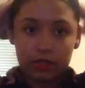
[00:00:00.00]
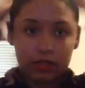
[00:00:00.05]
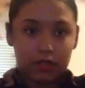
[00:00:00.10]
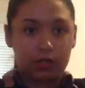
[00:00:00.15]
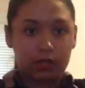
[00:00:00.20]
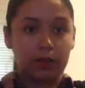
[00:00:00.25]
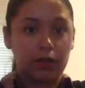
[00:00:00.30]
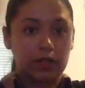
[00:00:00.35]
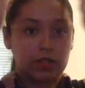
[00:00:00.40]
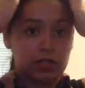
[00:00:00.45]

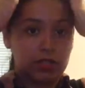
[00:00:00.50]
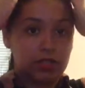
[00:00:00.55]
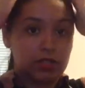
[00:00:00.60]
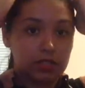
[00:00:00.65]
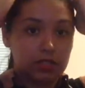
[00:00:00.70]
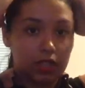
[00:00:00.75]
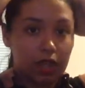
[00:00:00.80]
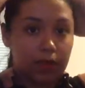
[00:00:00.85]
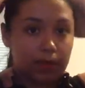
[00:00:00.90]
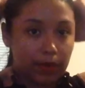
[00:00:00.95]
especially in the
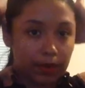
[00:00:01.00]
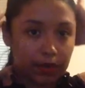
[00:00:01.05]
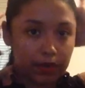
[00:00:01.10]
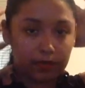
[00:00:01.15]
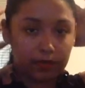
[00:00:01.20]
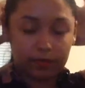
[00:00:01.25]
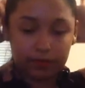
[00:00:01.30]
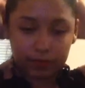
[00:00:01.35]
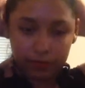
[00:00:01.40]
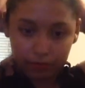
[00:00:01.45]
top part.
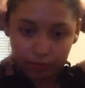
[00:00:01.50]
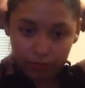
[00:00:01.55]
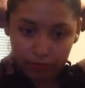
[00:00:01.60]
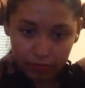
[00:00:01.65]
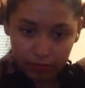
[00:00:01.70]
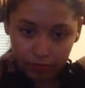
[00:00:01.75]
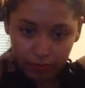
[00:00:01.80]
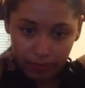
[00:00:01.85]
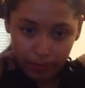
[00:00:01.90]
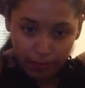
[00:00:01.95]

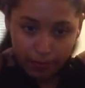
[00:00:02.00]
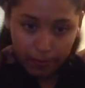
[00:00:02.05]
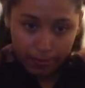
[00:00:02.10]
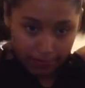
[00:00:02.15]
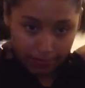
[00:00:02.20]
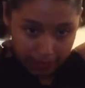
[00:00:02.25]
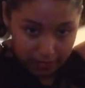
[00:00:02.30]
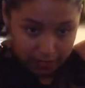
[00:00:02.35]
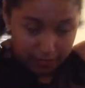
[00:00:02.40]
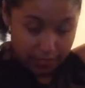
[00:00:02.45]

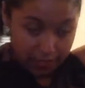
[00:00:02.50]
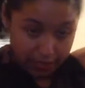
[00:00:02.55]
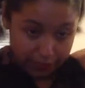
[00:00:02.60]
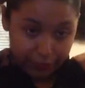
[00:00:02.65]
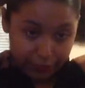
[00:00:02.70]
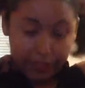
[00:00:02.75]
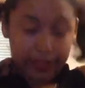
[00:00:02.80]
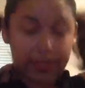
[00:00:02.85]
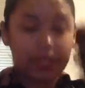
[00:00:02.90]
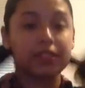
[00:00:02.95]

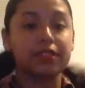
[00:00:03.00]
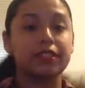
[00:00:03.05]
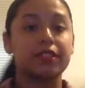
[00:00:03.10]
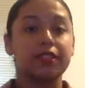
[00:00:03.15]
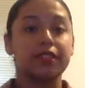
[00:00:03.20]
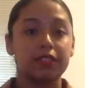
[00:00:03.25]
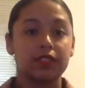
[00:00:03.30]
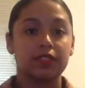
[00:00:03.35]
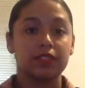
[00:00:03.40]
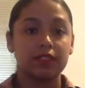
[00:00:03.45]
If it
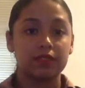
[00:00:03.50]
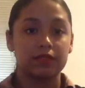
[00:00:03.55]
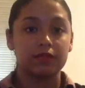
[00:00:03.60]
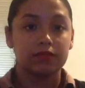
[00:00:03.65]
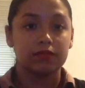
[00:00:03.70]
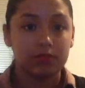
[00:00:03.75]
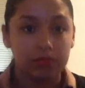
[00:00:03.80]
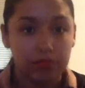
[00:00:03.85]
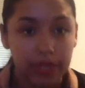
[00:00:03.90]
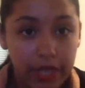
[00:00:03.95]
isn't,
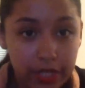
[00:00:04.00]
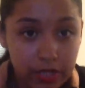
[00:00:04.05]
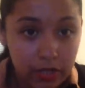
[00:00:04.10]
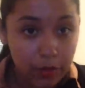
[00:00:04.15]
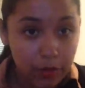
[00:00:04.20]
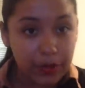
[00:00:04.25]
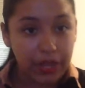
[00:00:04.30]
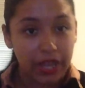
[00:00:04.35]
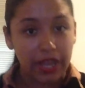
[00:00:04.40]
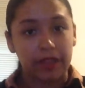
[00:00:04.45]
it's
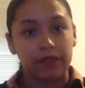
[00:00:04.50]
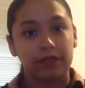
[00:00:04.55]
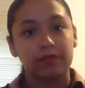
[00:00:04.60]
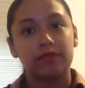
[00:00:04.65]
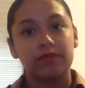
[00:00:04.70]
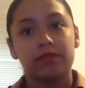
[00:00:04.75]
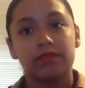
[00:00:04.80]
okay.